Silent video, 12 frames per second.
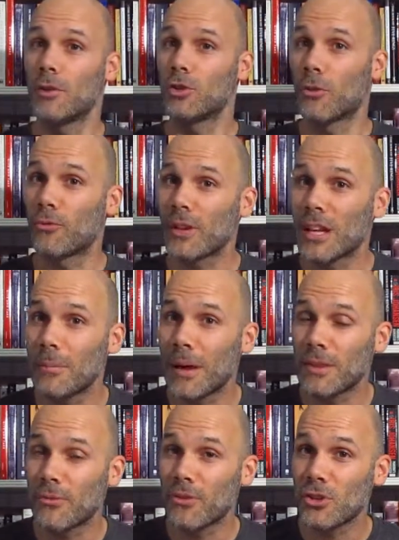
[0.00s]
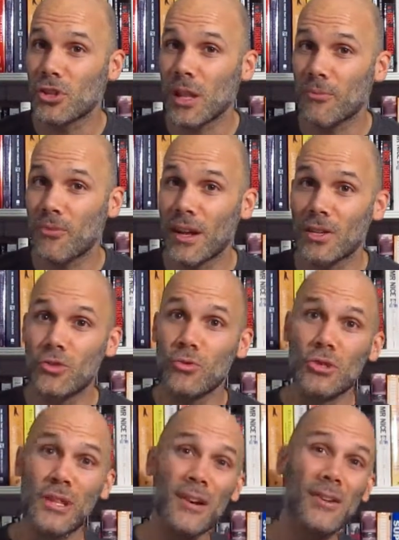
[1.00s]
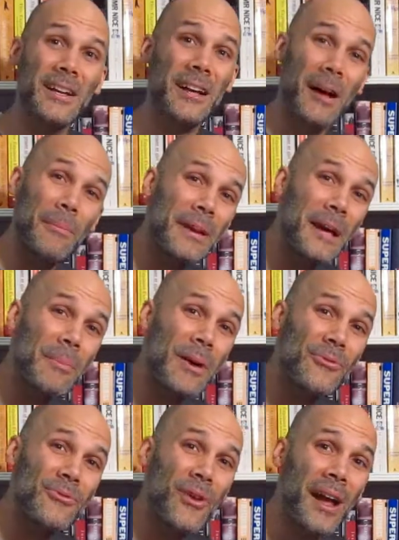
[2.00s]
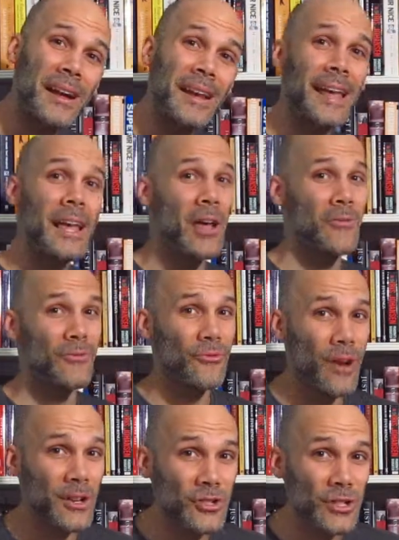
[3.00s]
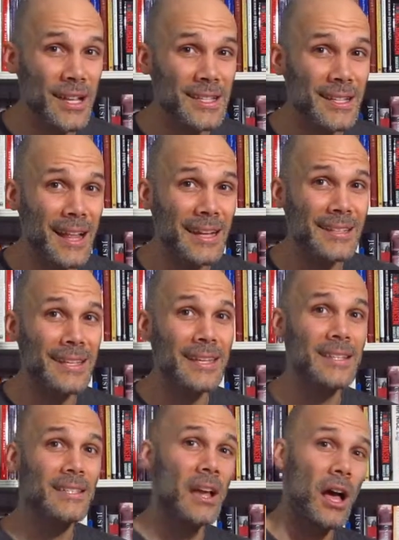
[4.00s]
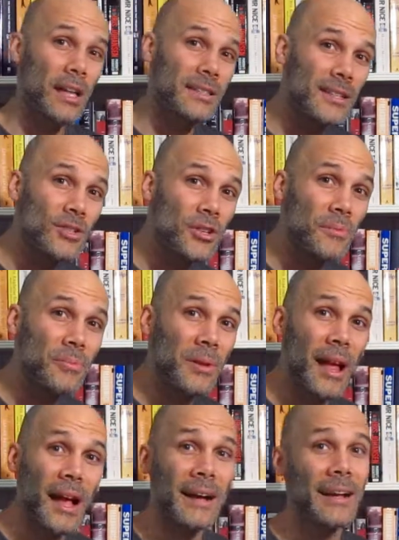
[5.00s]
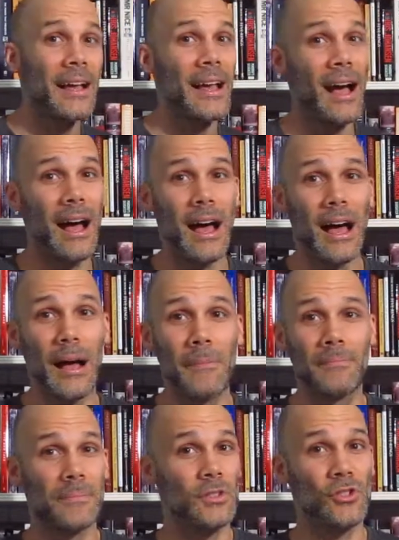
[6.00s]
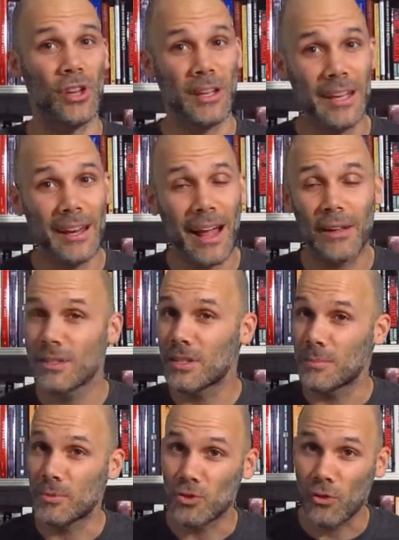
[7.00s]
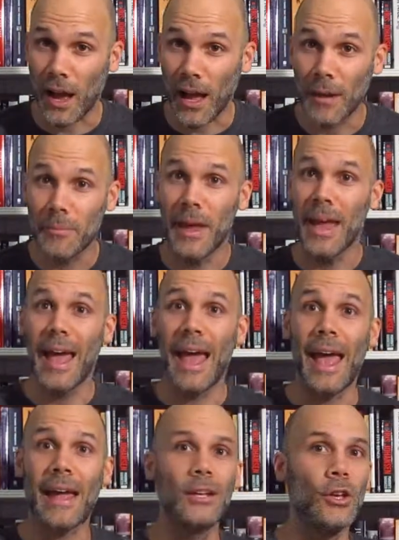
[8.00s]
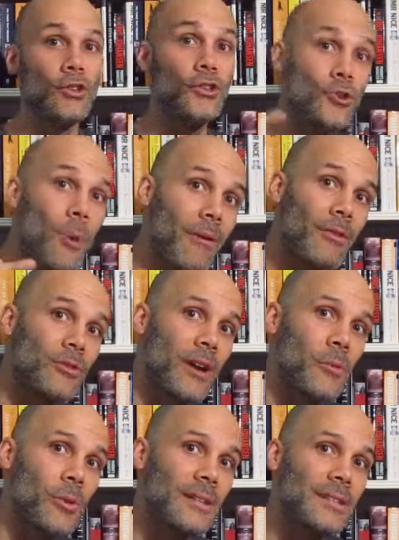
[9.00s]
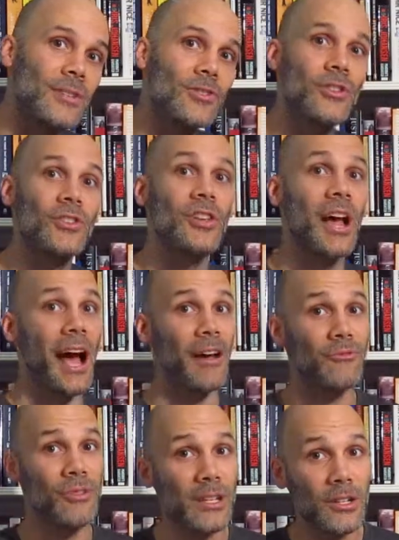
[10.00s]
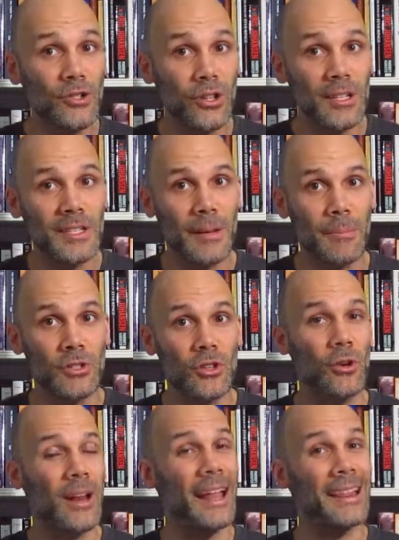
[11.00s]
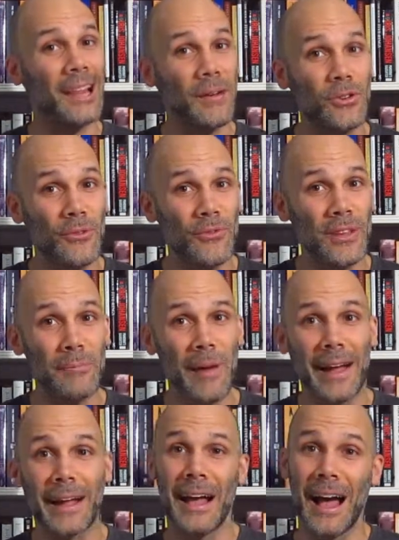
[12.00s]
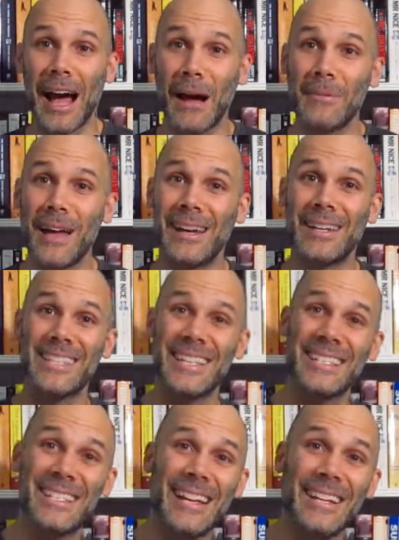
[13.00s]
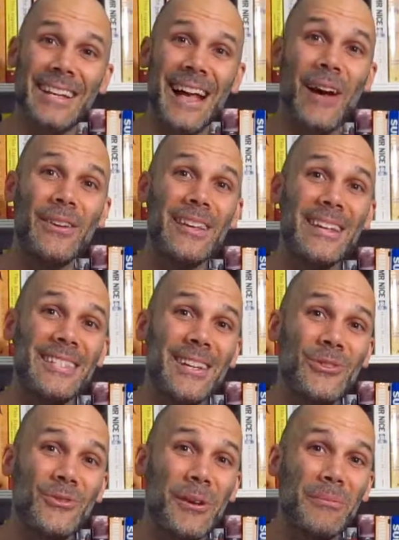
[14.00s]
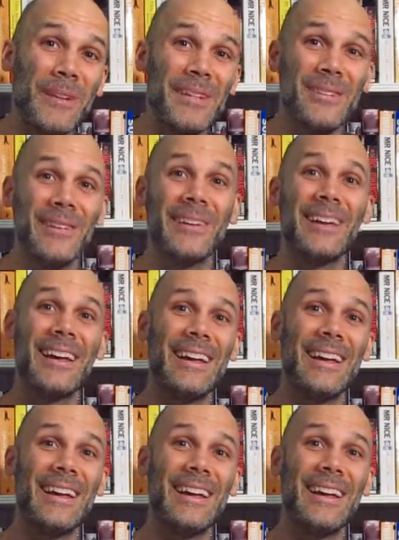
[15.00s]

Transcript: Don't forget about the Freshen Up Fridays newsletter coming up on Friday. Fresh lesson ideas, a teaching blog. Check it out, subscribe, and you have a great week, teachers. I've really enjoyed this episode. I love your feedback. I'm Nandis, signing out, ESL Trailblazer.